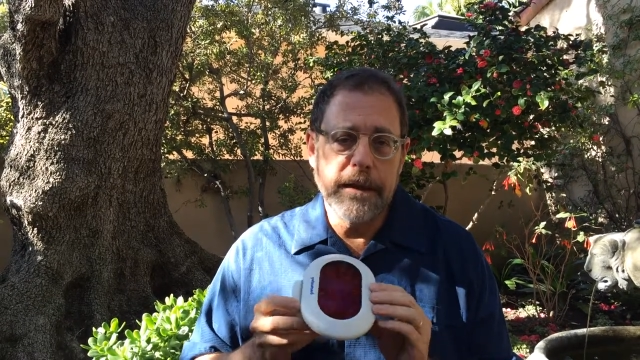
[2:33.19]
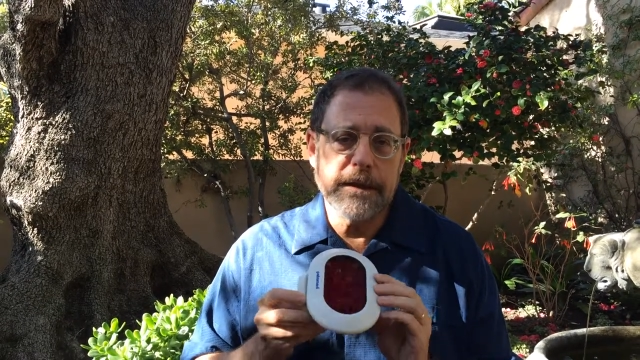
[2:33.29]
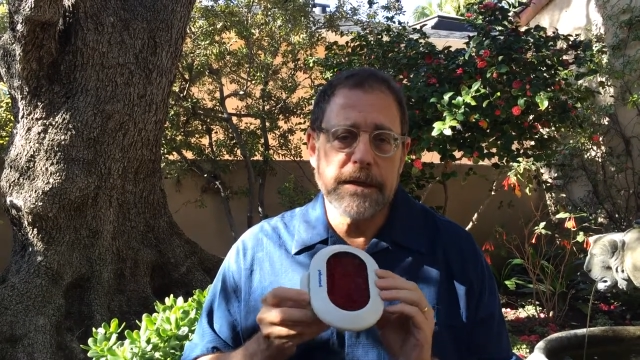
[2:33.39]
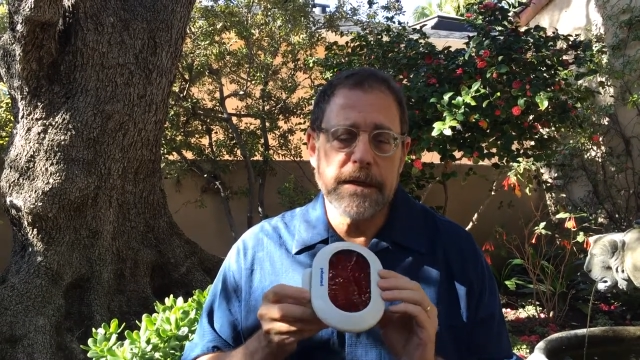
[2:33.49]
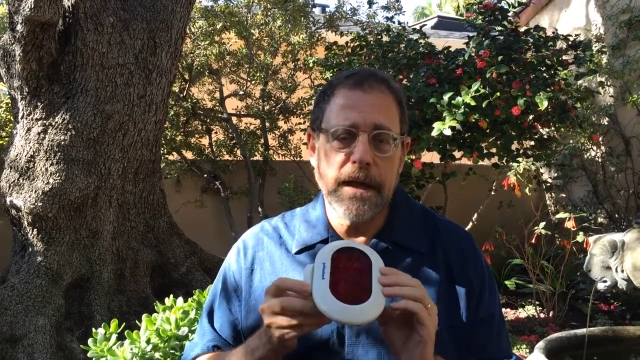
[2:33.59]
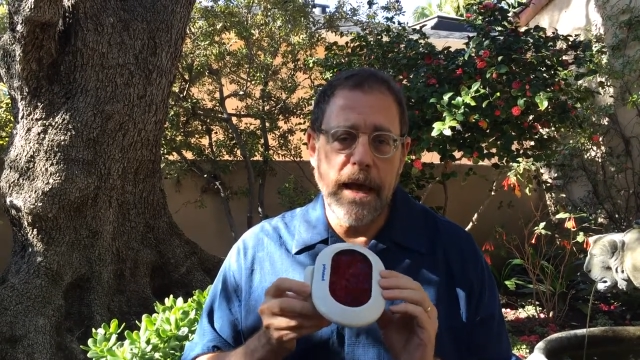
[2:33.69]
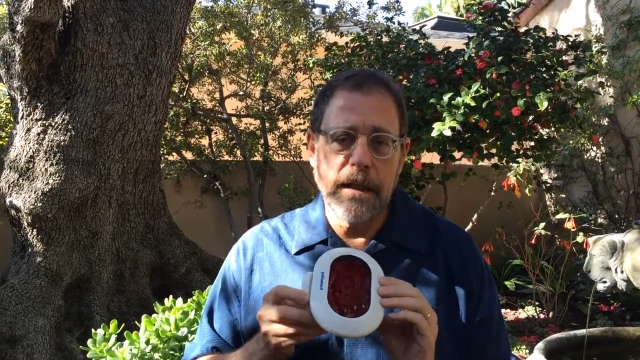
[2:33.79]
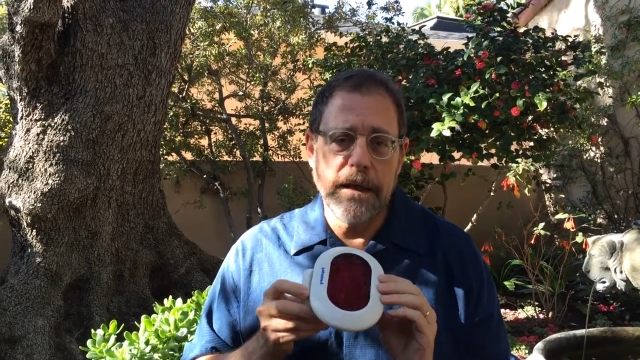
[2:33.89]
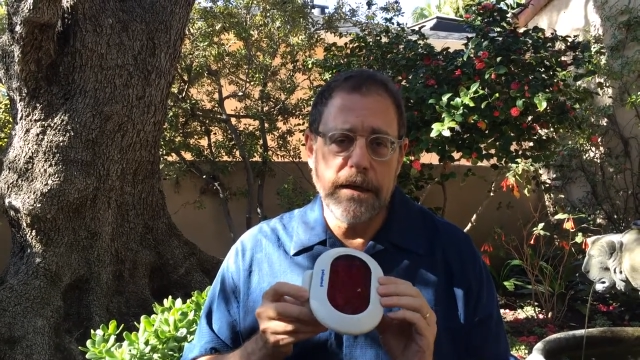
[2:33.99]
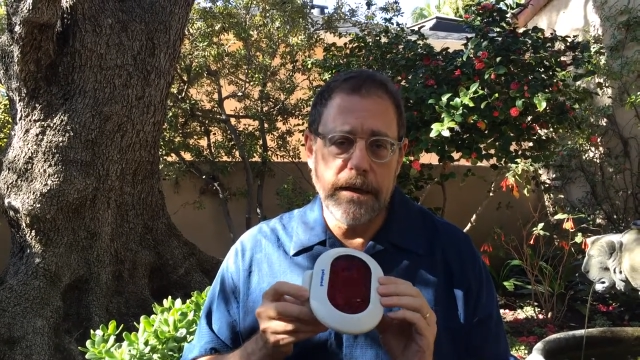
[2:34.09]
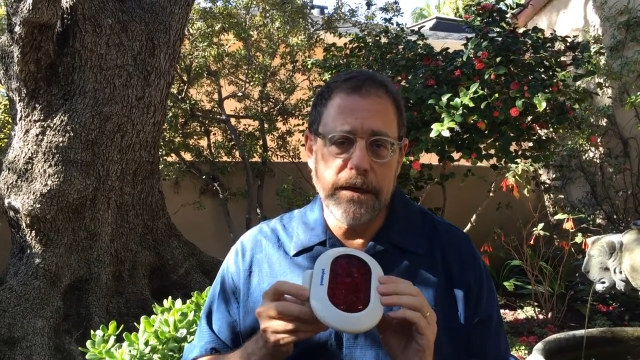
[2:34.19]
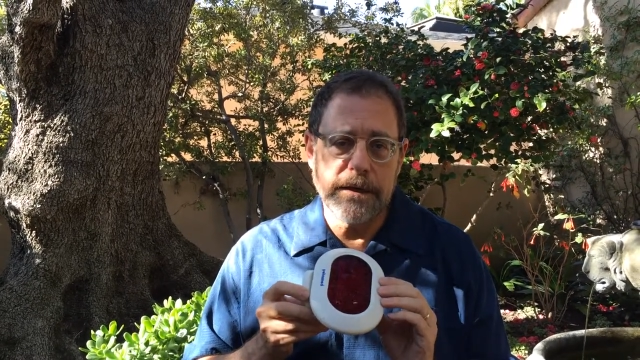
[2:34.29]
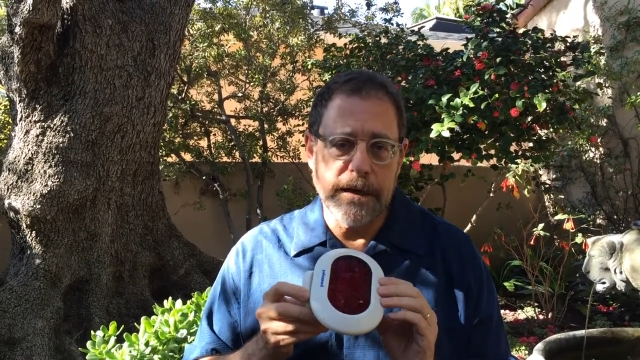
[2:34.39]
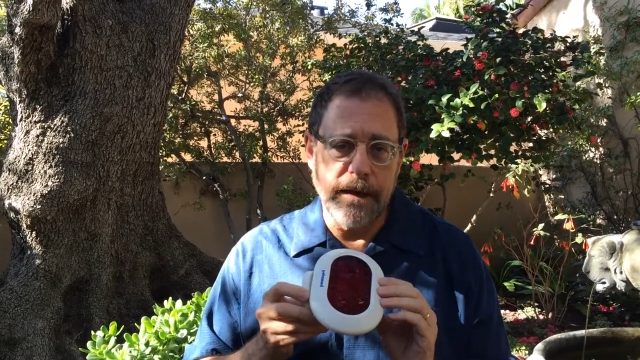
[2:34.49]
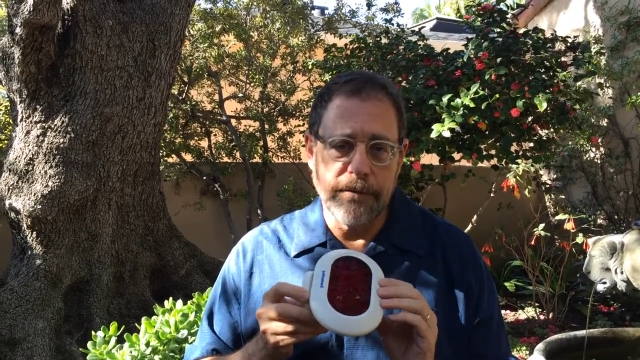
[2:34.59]
This is an L E D
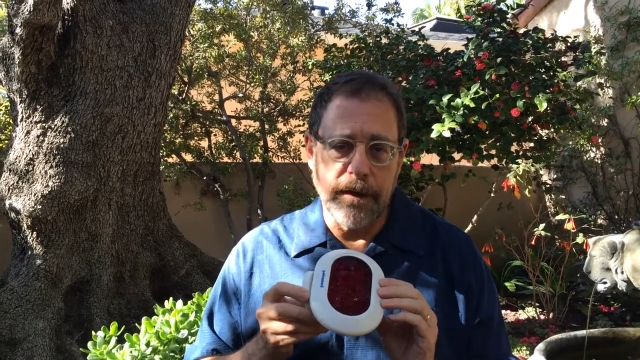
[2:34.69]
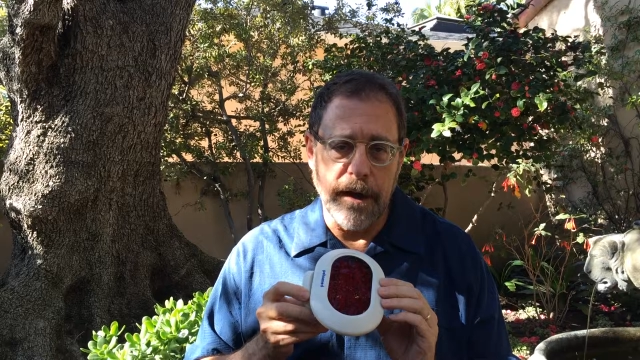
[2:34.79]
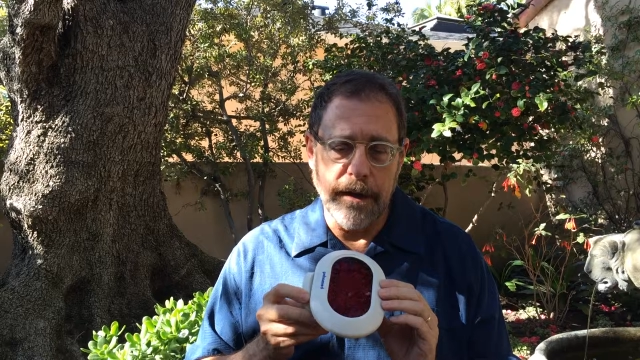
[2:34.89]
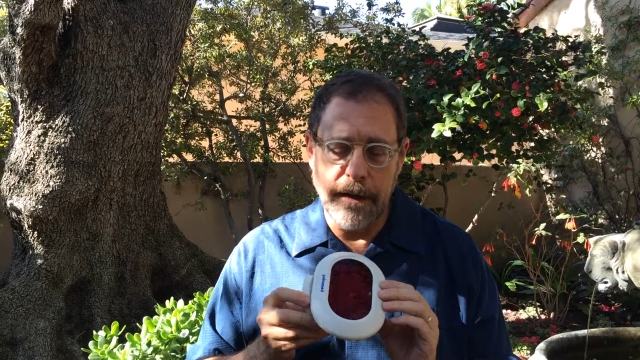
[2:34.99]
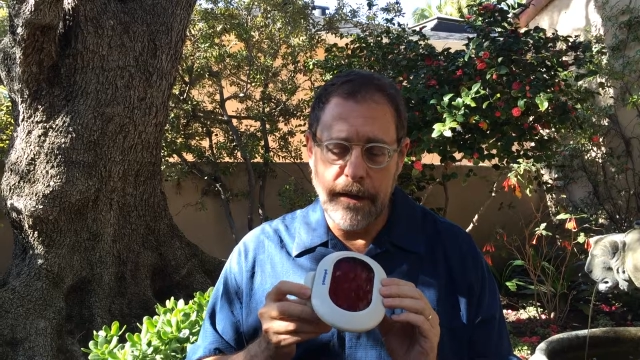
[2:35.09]
safe light.